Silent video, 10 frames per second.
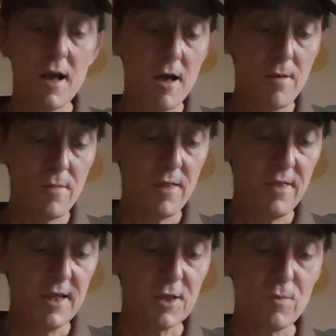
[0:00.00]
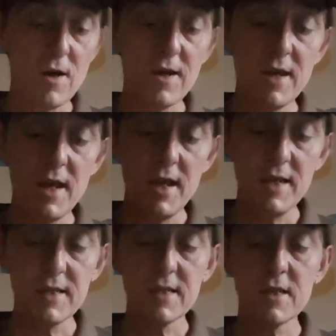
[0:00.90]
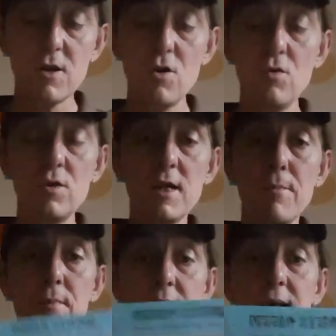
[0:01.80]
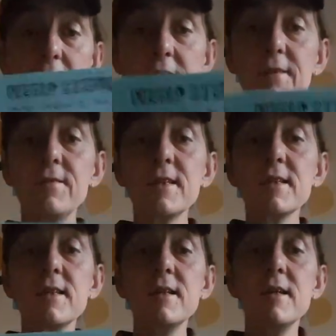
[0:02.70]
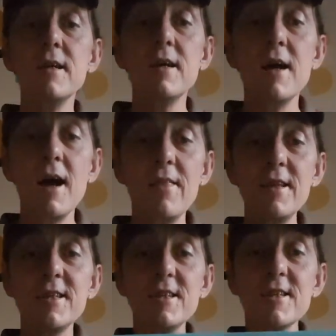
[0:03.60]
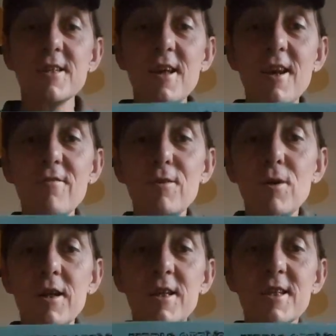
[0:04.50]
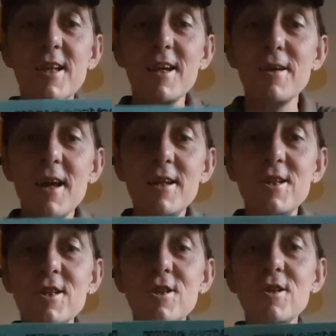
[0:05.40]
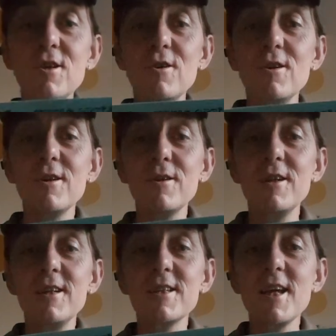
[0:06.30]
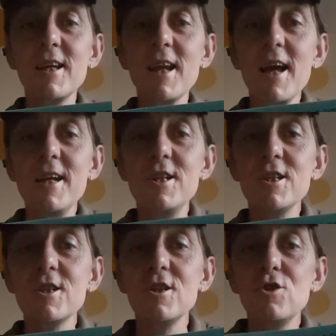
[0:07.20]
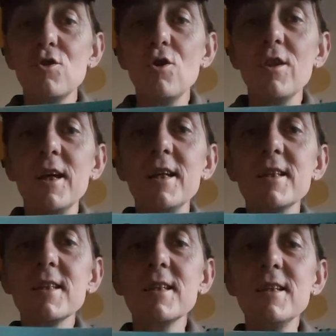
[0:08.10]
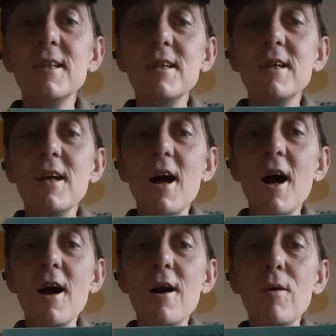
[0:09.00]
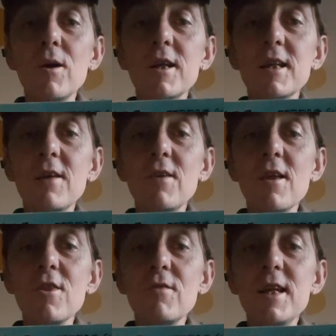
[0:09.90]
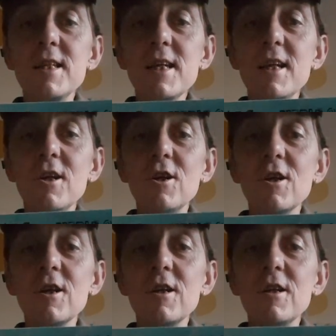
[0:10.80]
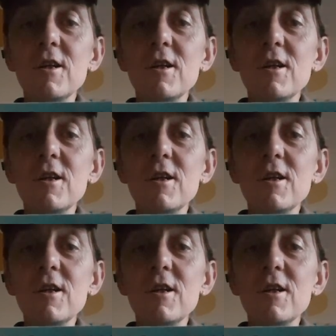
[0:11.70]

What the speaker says: This one is called Tumbling Leaves. And this is a lovely one. It's taken ages to draw this. I wanted to give it a 3D look.